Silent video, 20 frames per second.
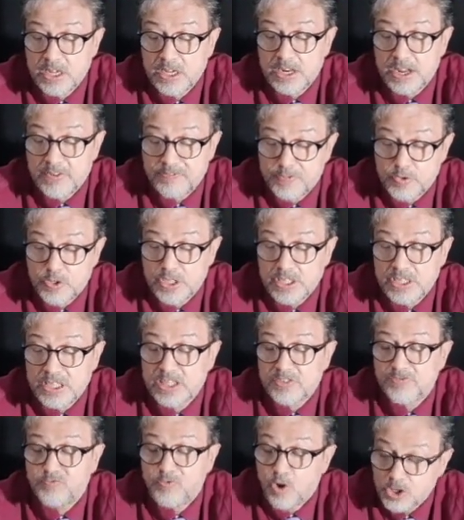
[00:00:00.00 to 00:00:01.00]
refugees
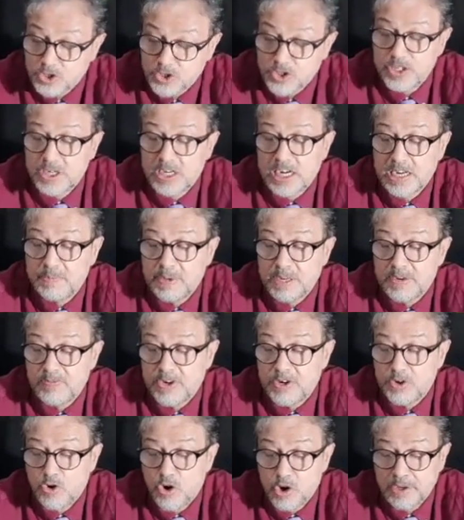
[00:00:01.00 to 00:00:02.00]
has fortunately been
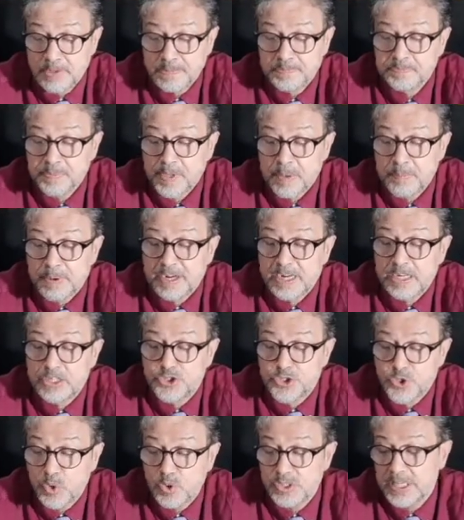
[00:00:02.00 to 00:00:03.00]
withdrawn, but it
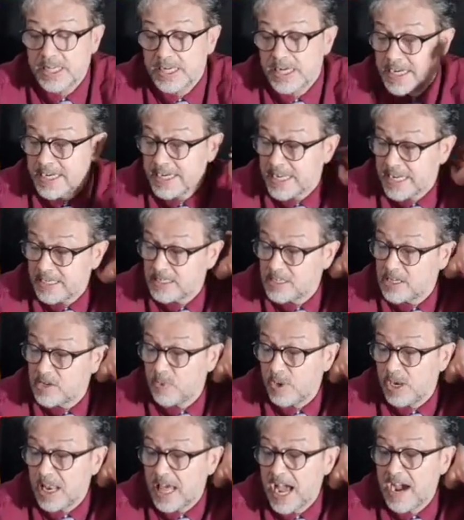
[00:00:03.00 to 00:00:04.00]
shows that India
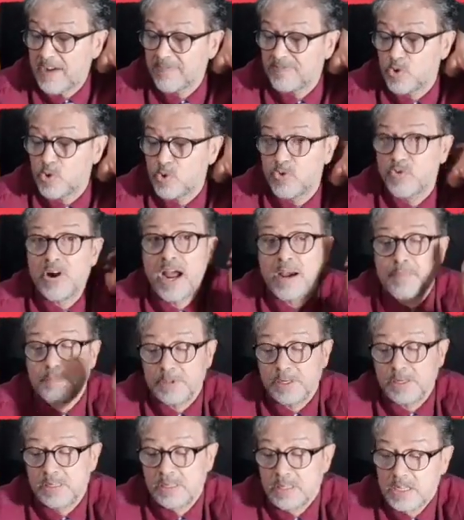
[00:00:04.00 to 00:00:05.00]
will have to
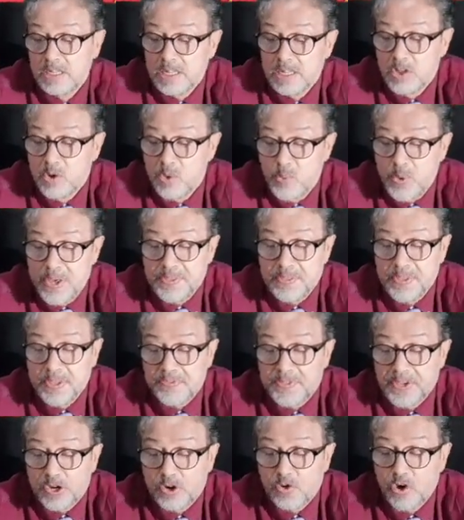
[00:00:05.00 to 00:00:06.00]
grapple with
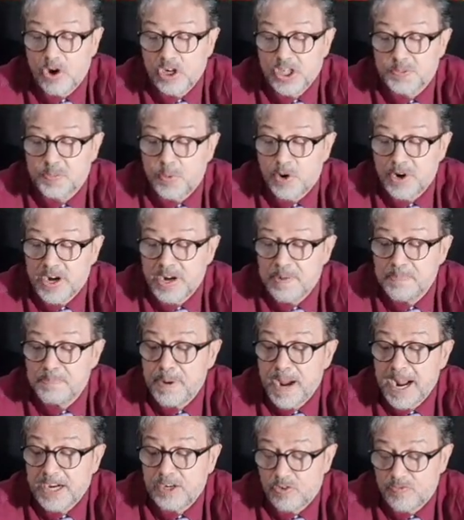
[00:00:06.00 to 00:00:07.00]
the cross-border
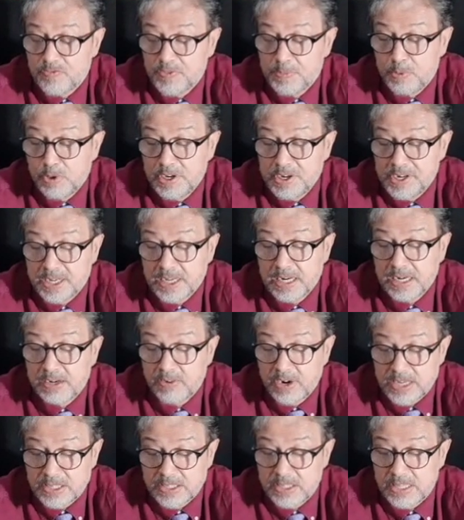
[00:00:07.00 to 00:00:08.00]
impact of the political
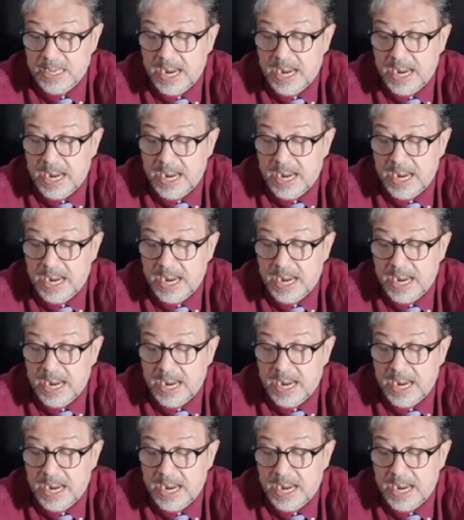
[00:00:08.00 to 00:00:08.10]
crisis.